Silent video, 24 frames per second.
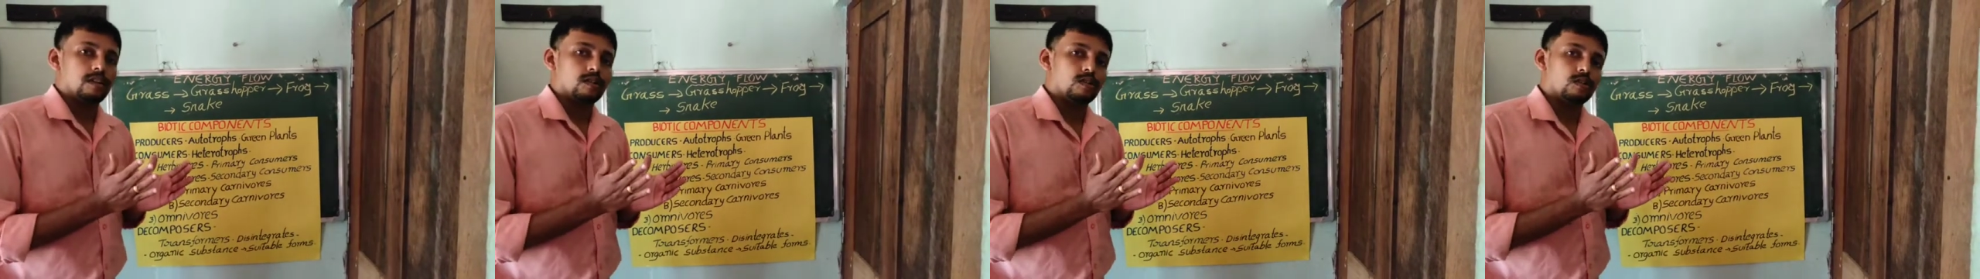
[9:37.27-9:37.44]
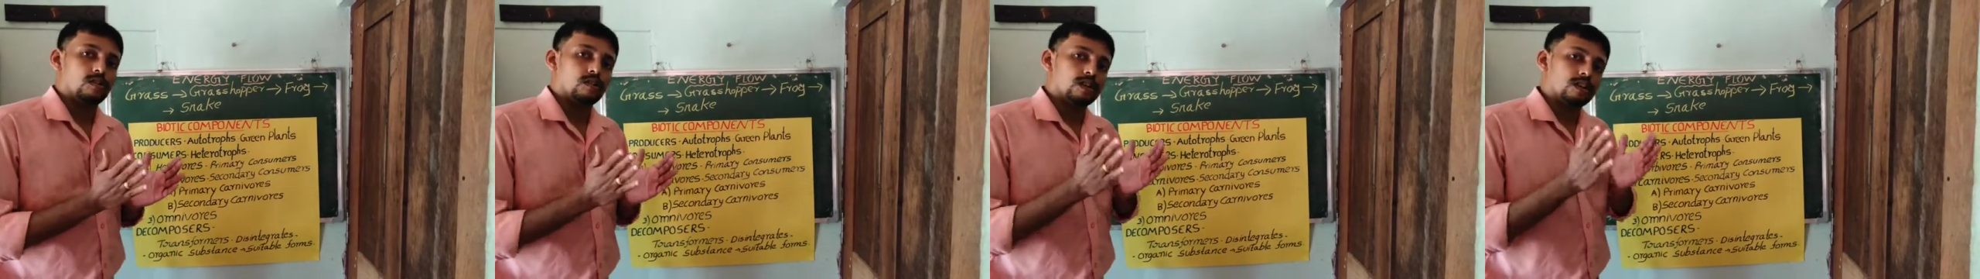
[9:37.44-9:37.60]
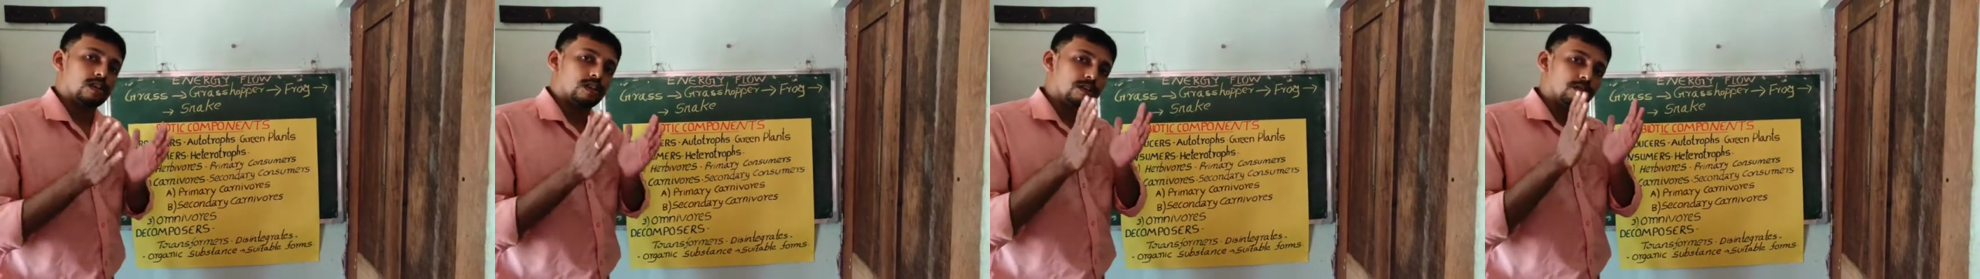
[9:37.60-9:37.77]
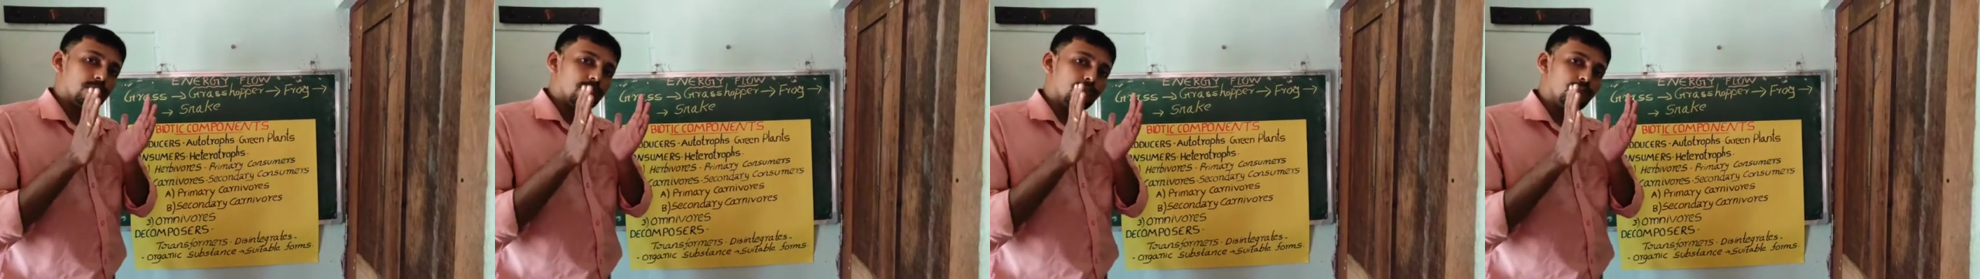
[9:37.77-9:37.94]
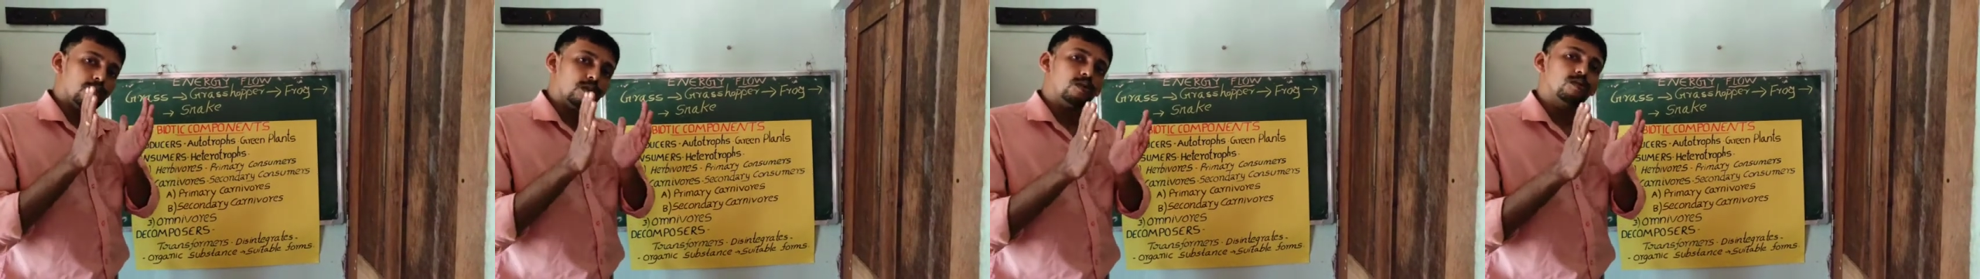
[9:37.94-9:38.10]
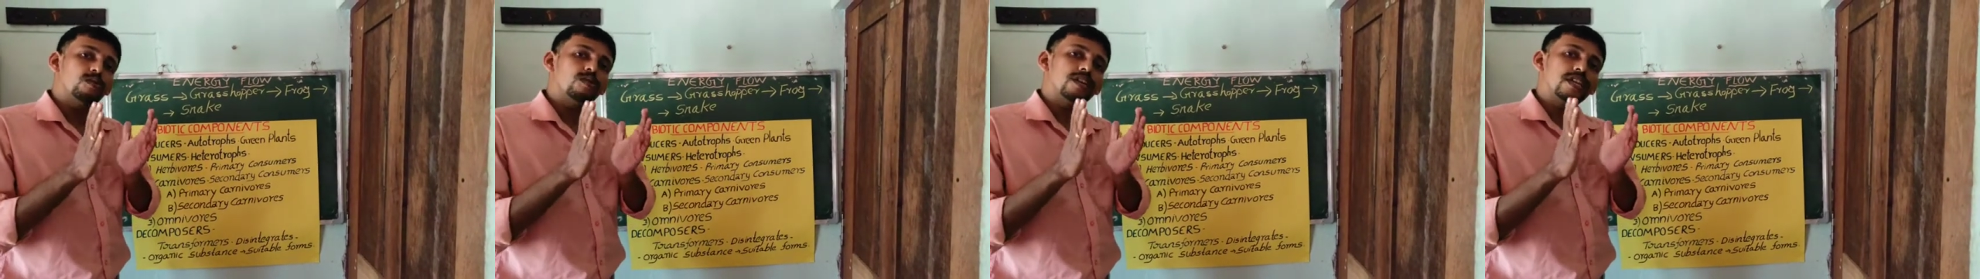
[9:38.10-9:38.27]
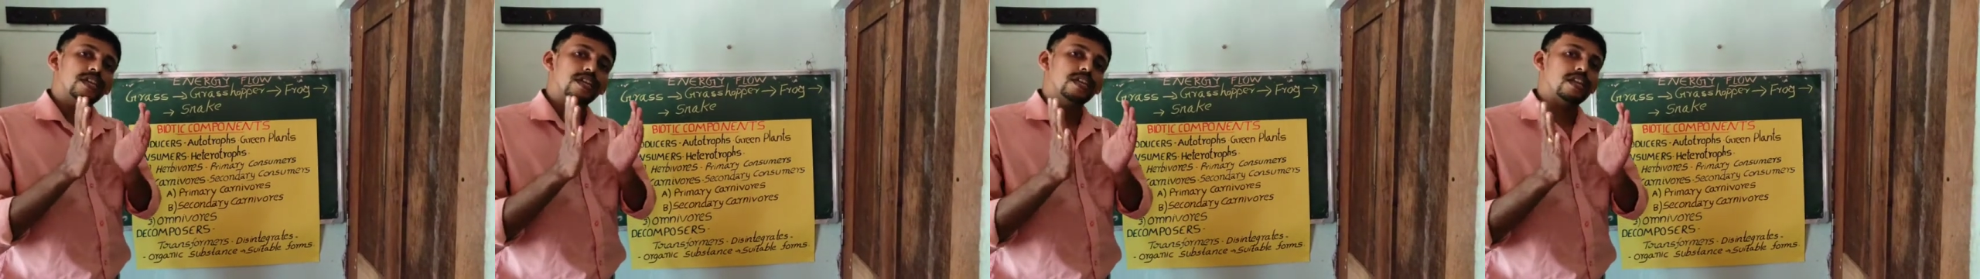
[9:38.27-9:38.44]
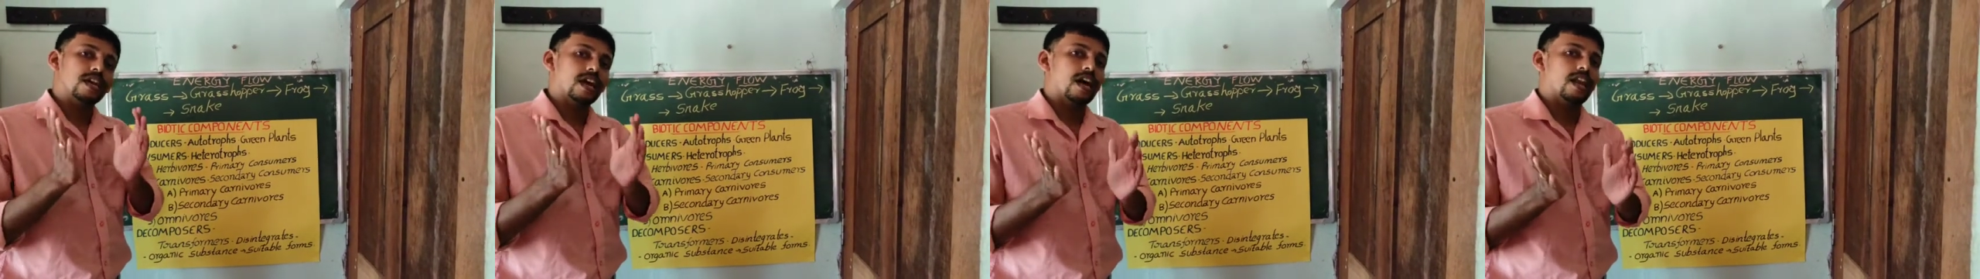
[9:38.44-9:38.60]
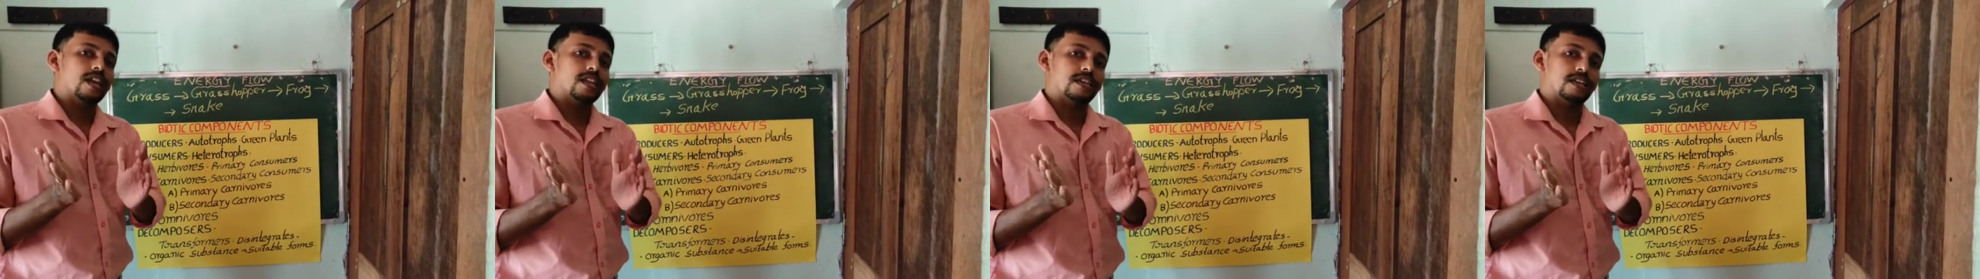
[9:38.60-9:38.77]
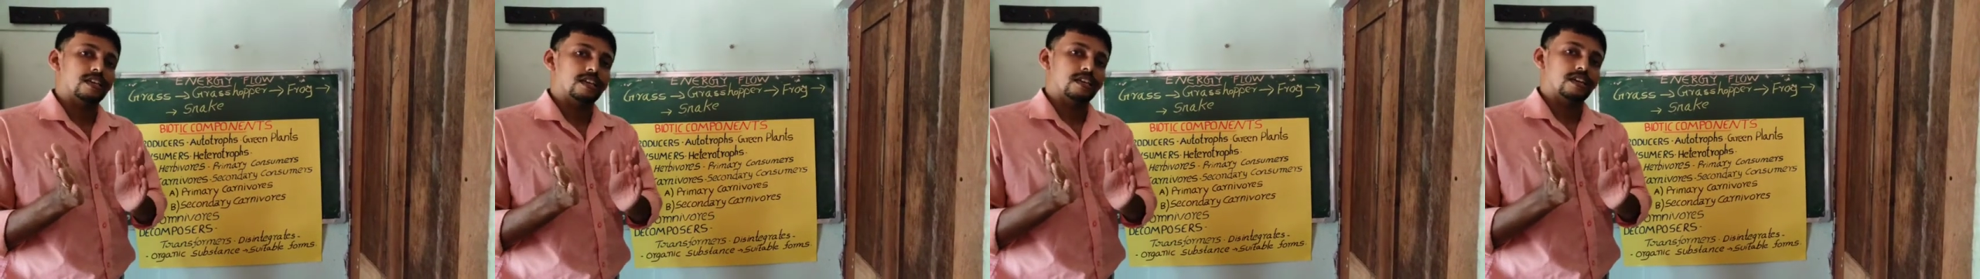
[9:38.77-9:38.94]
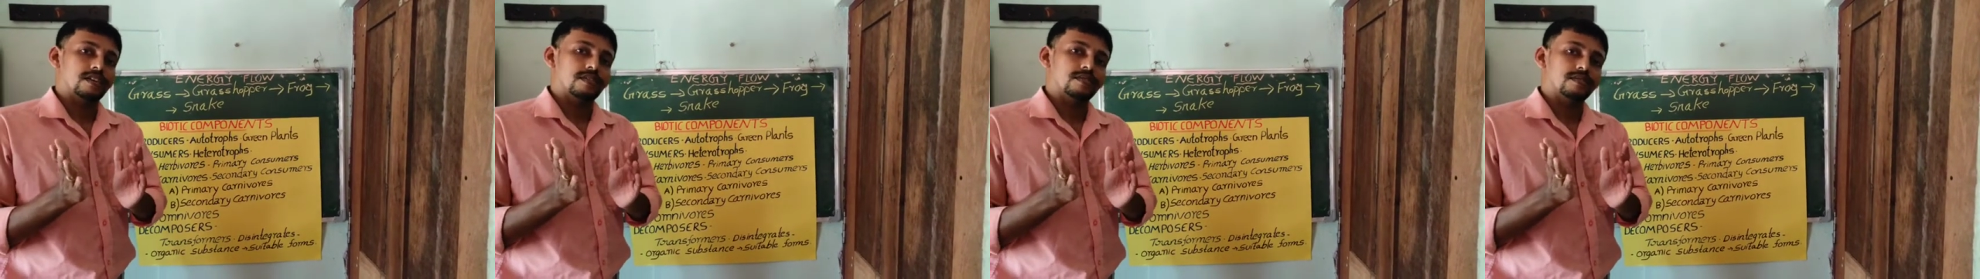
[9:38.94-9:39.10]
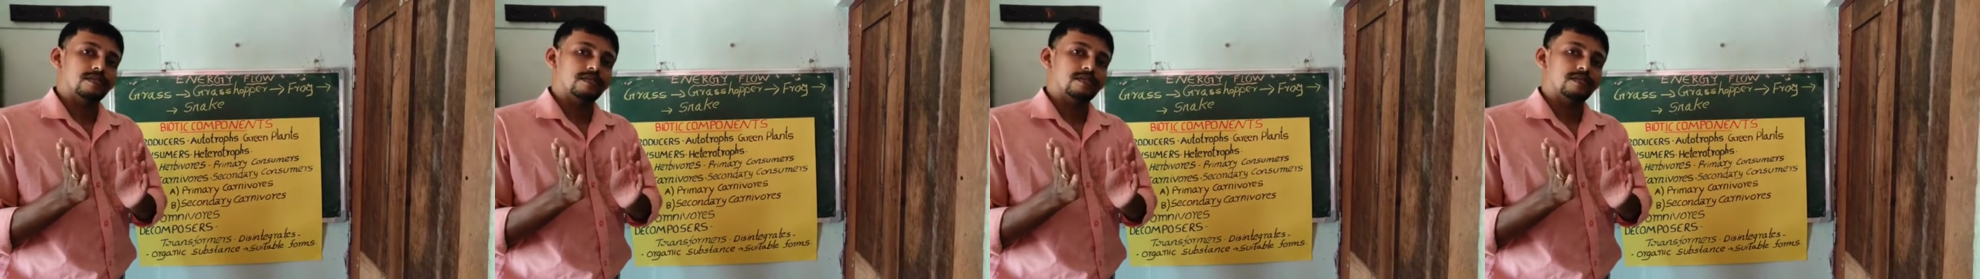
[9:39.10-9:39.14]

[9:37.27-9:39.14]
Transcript: or blue-green algae,